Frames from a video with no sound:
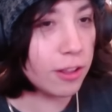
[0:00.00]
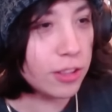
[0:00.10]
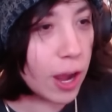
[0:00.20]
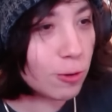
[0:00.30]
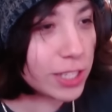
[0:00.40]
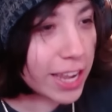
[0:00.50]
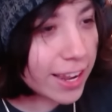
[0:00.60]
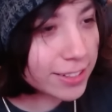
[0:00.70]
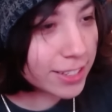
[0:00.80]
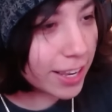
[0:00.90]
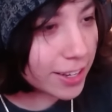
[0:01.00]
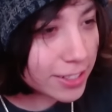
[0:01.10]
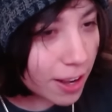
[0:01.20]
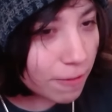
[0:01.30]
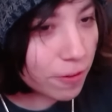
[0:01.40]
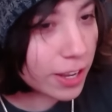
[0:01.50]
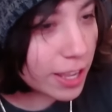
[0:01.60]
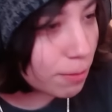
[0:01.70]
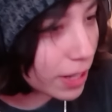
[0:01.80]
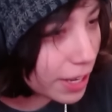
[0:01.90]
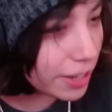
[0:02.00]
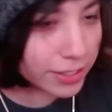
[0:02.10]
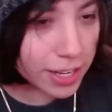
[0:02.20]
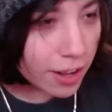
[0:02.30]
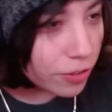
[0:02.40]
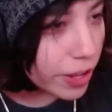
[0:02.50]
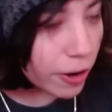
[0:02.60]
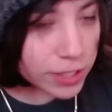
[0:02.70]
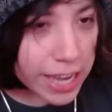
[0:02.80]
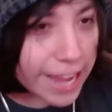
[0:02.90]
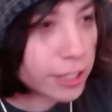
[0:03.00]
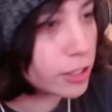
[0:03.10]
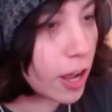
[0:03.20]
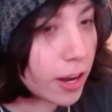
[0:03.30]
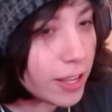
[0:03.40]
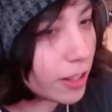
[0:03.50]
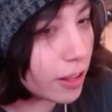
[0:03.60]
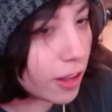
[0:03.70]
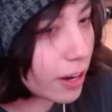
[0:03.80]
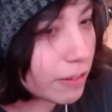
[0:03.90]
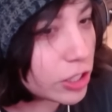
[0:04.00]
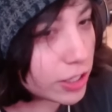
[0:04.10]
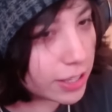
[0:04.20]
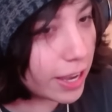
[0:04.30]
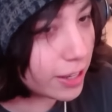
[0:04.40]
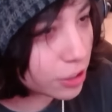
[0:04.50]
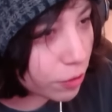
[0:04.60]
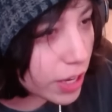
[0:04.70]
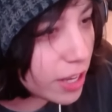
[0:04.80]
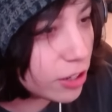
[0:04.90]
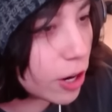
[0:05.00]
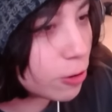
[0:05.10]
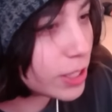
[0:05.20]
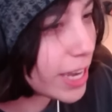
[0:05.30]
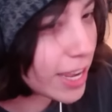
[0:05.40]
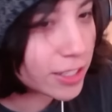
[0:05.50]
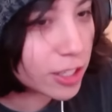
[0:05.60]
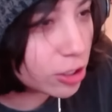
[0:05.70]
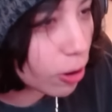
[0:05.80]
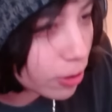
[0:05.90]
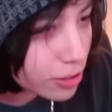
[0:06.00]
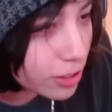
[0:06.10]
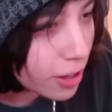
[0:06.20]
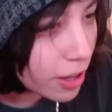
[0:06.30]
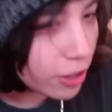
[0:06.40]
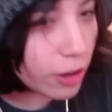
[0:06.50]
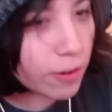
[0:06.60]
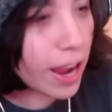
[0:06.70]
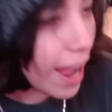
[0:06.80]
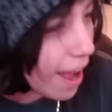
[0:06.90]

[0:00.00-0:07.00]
the nosy ass kids on fucking planes. Nosy ass, not even not even just kids. Fucking nosy ass adults. You ever